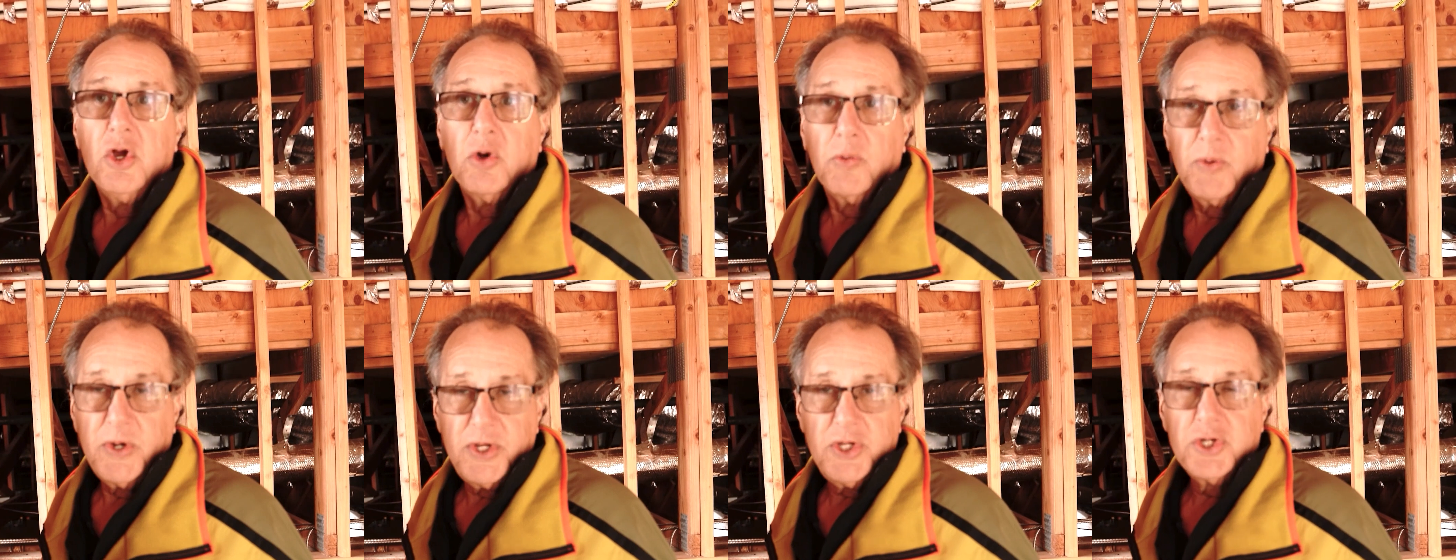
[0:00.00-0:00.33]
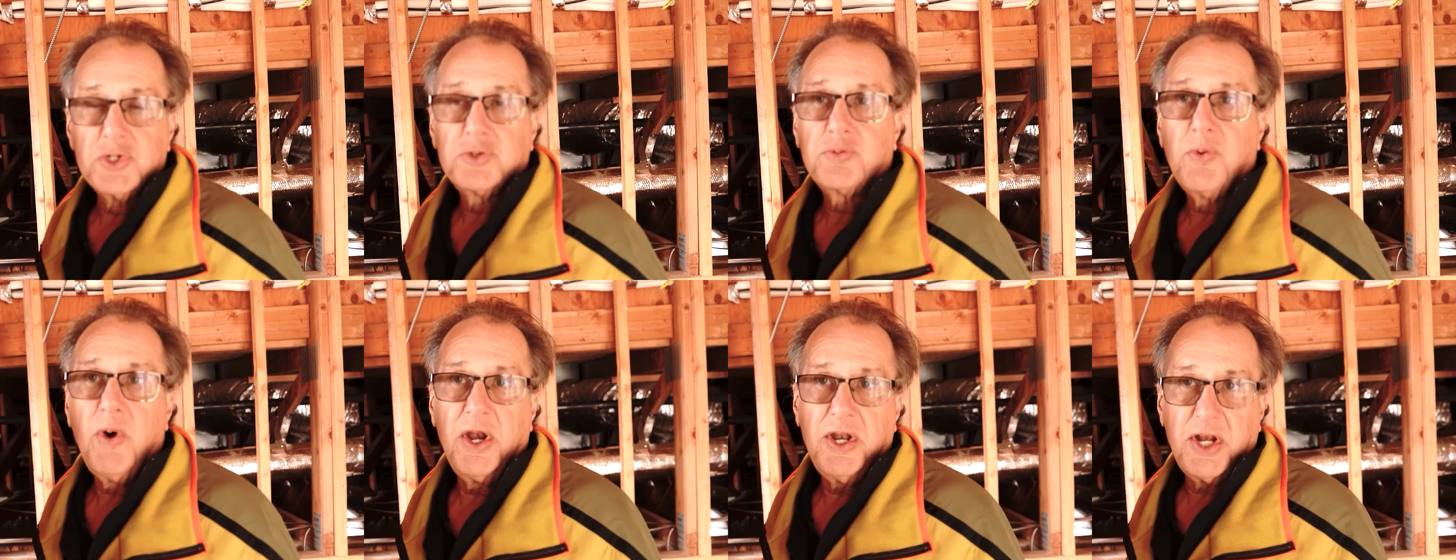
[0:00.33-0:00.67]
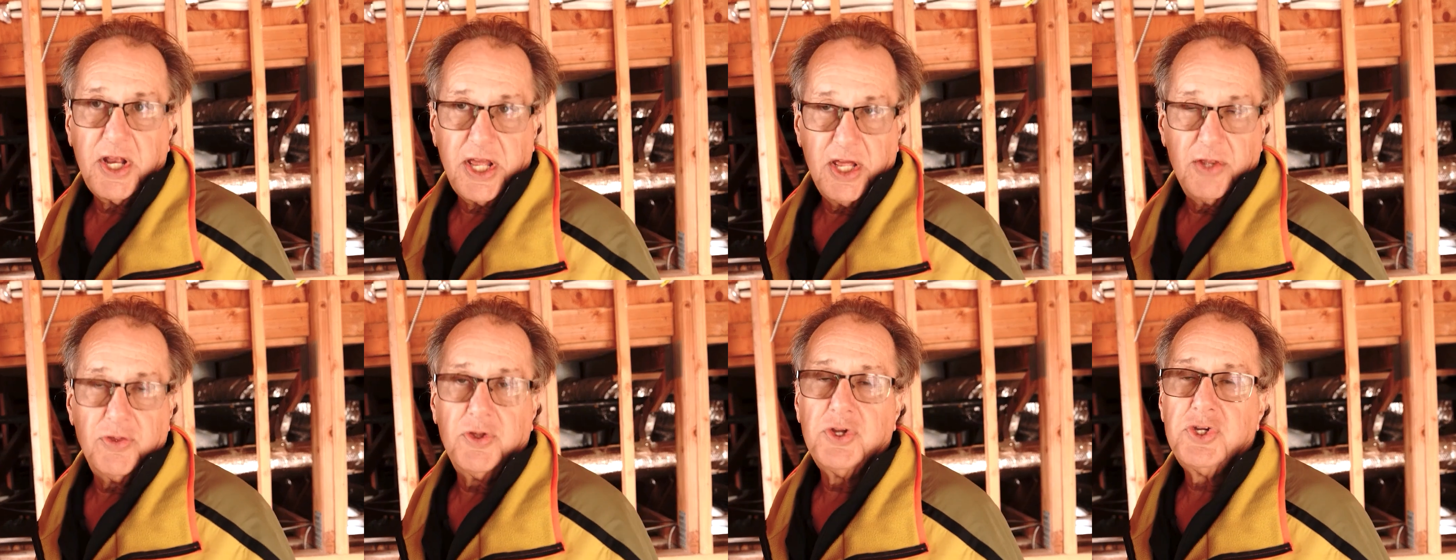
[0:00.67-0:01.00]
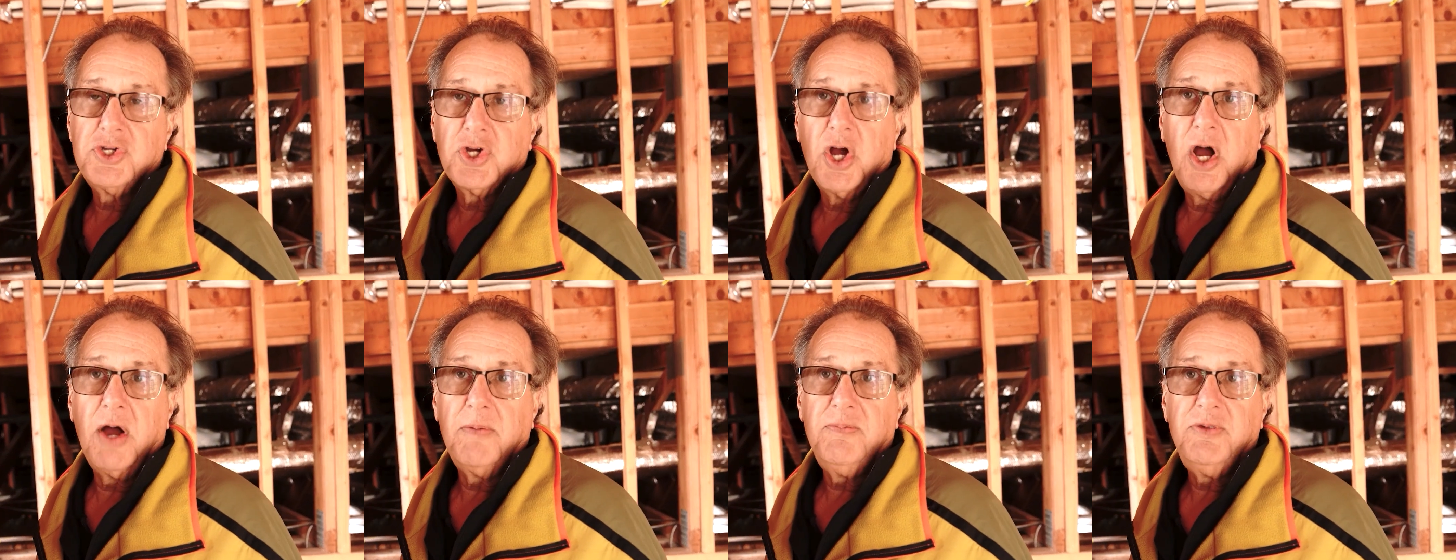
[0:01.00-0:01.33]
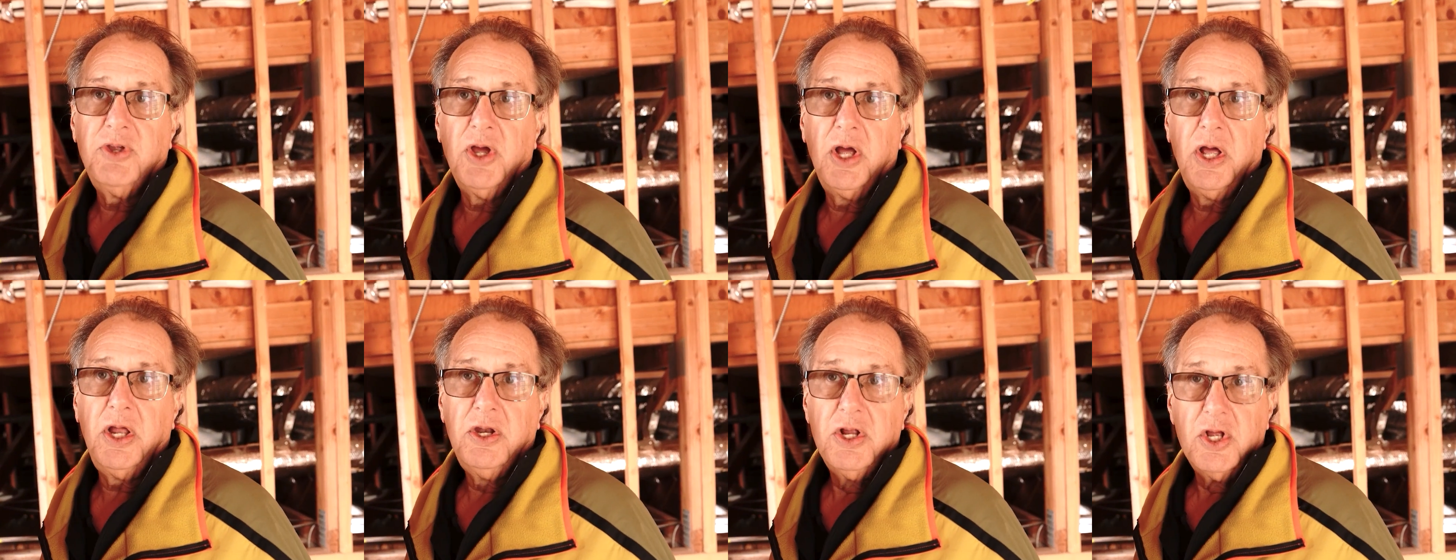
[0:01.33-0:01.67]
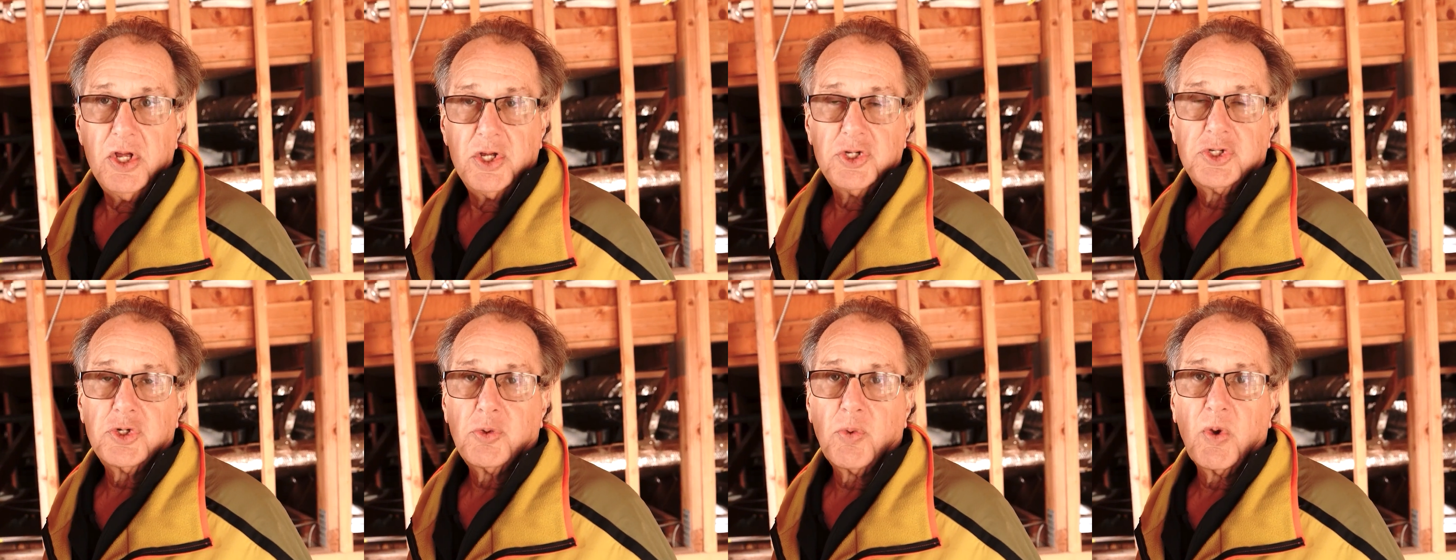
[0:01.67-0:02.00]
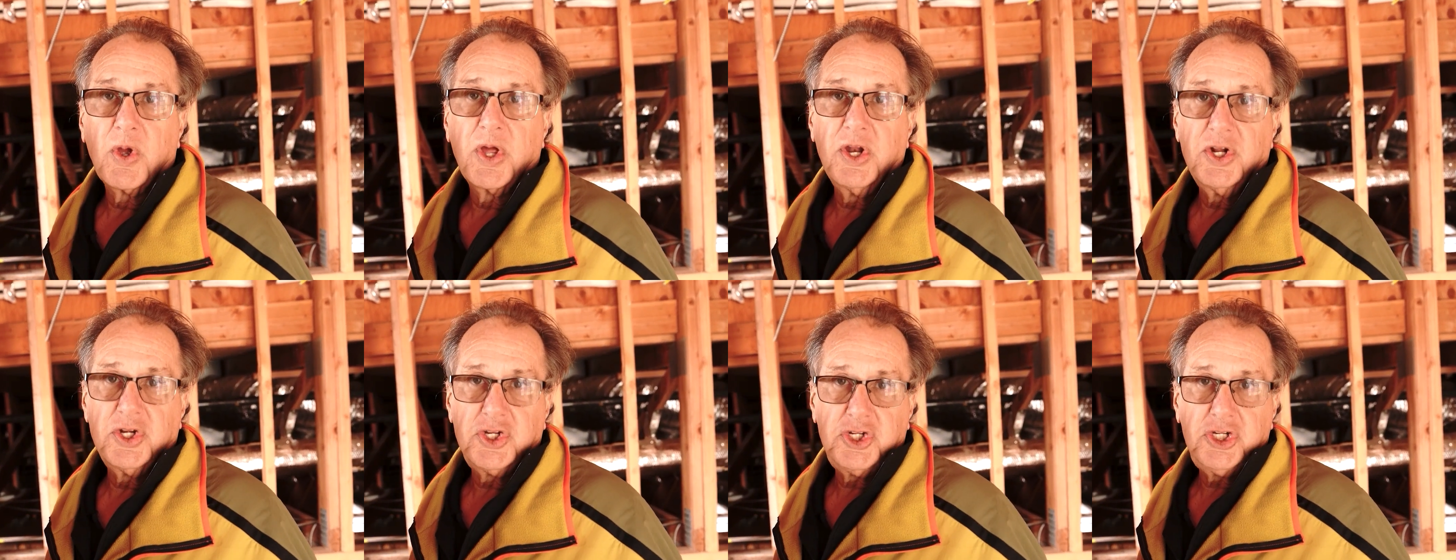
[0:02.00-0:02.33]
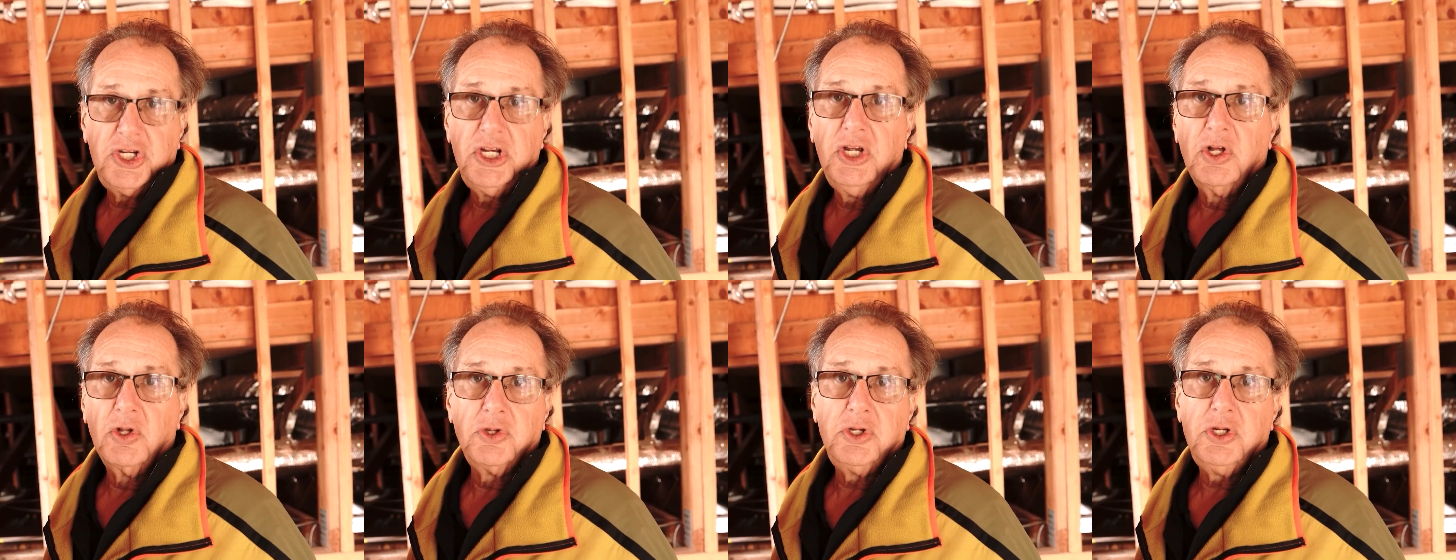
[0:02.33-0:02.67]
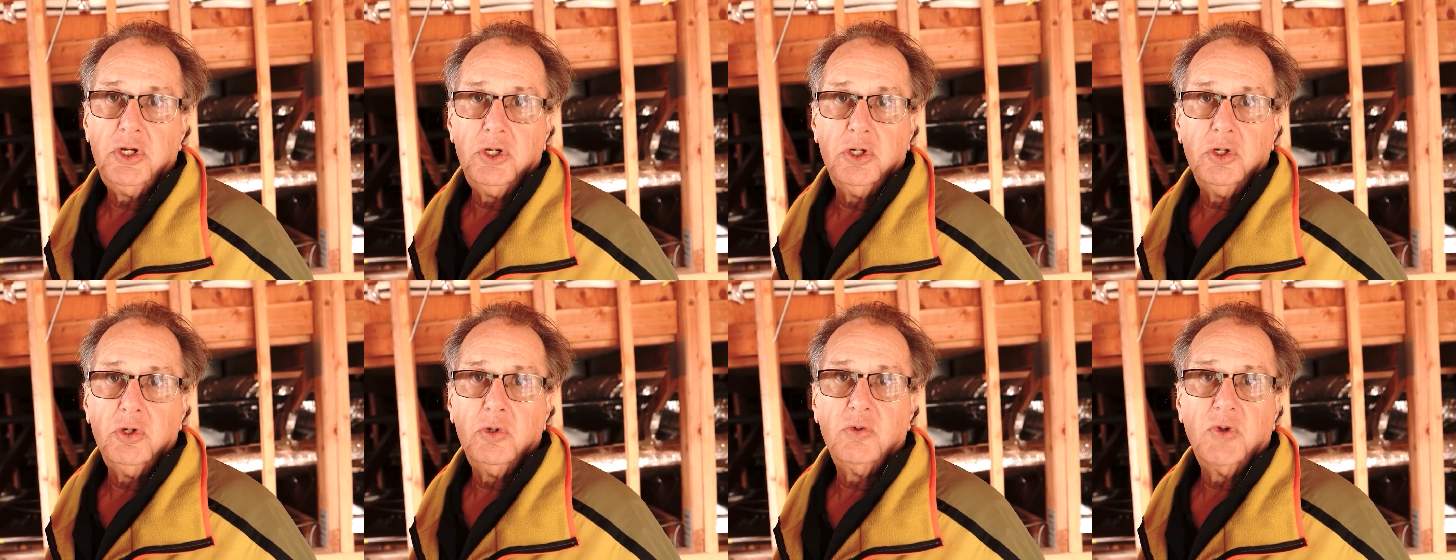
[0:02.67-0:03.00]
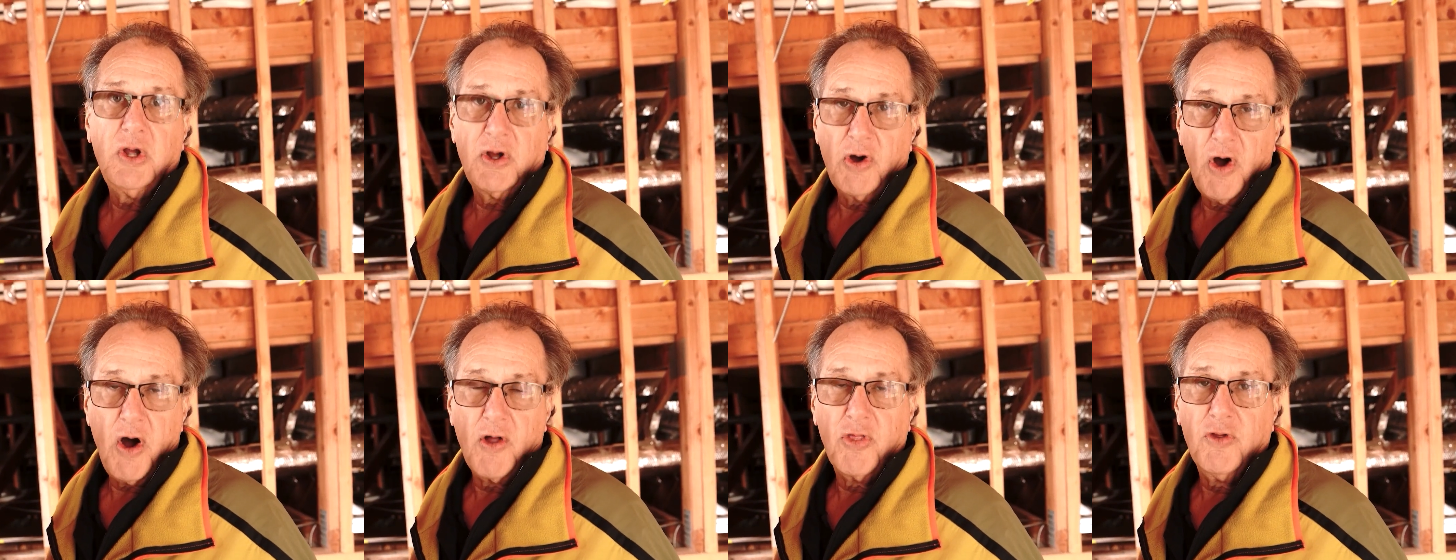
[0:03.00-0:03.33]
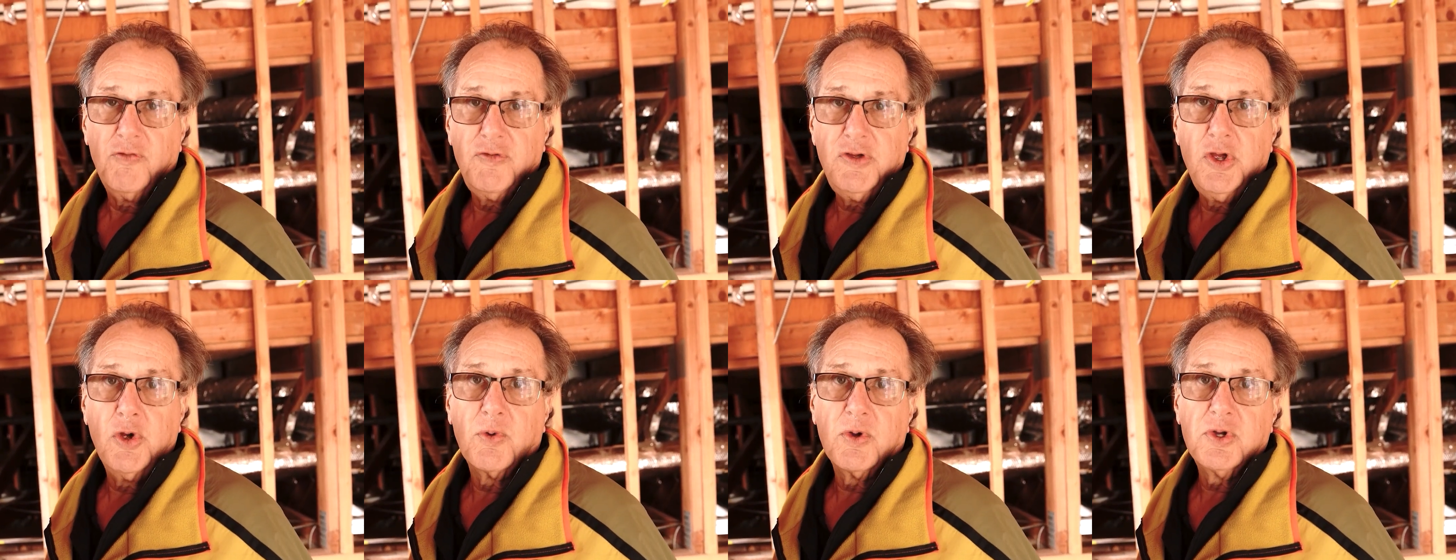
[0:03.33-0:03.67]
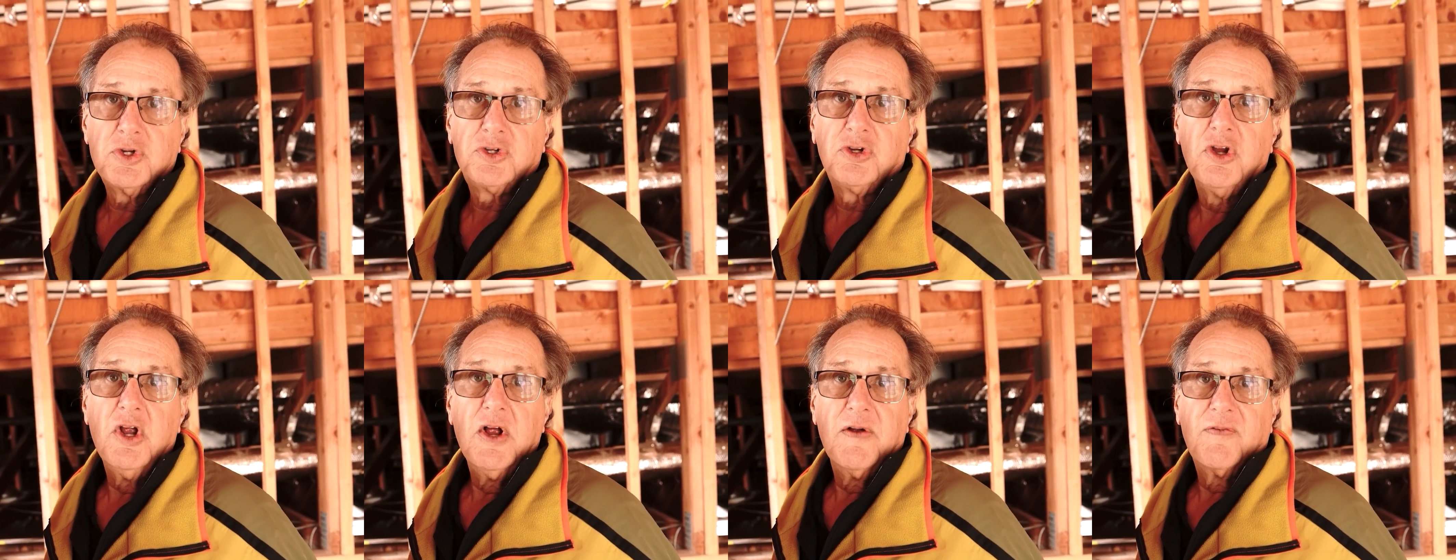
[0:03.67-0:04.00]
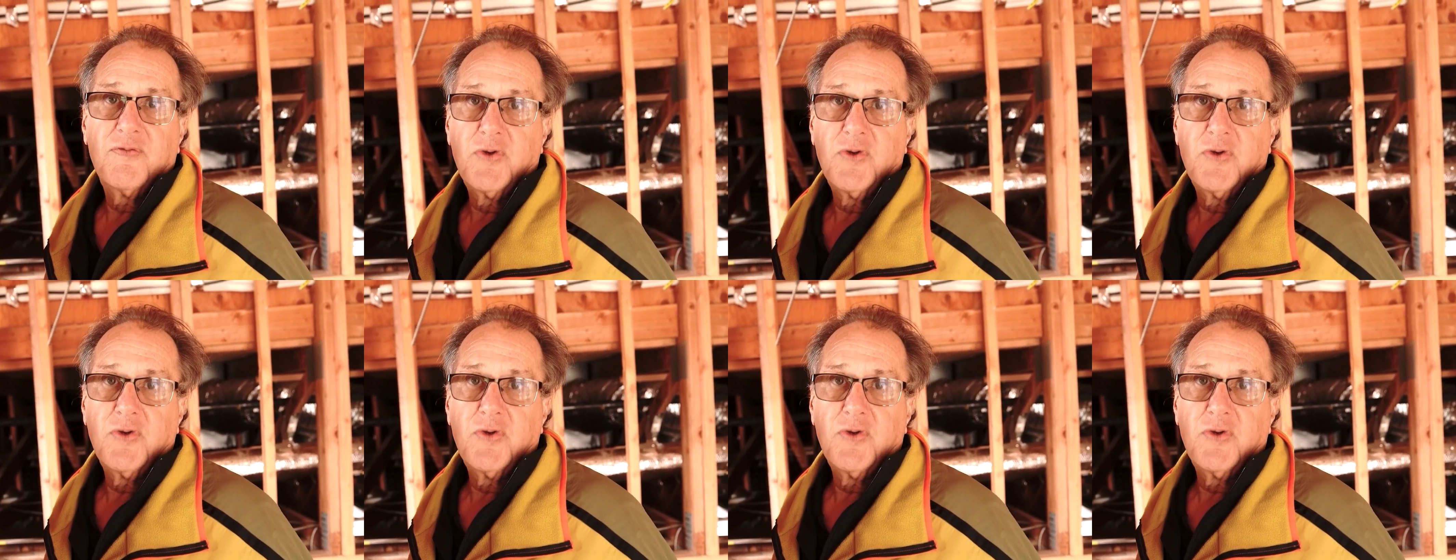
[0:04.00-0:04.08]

We just want to get the job done. So we're going to shield you, all the viewers,